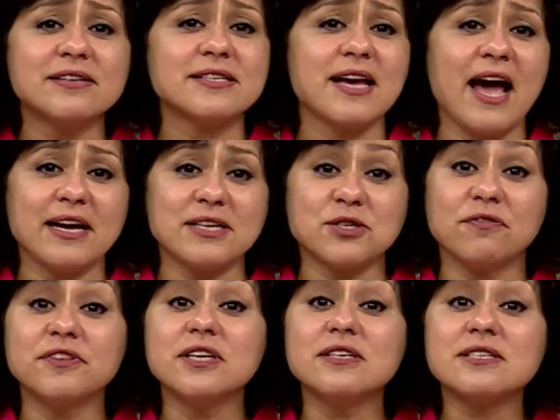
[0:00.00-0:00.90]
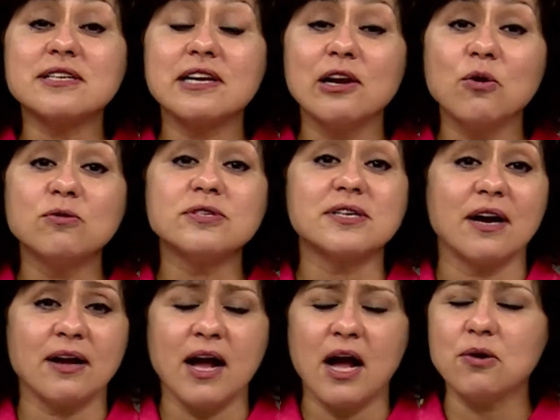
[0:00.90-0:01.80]
tax of the disclosed
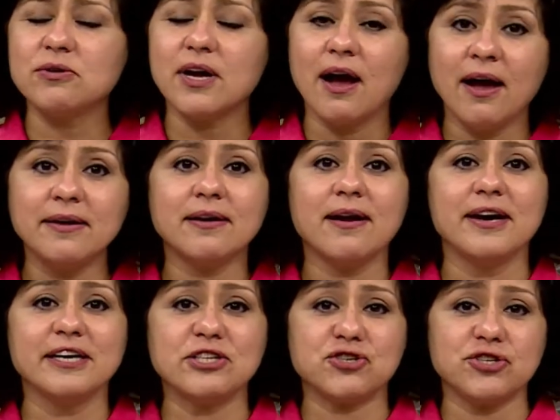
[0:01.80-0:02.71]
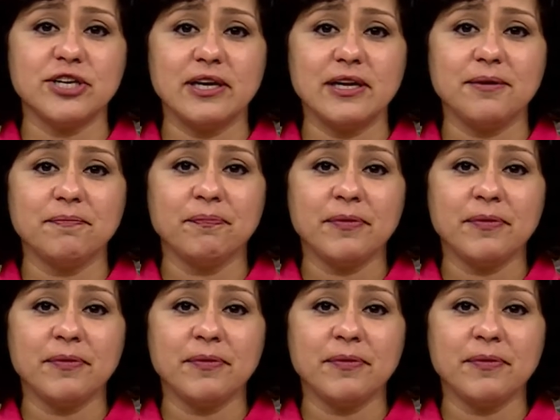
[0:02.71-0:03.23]
account unconditionally.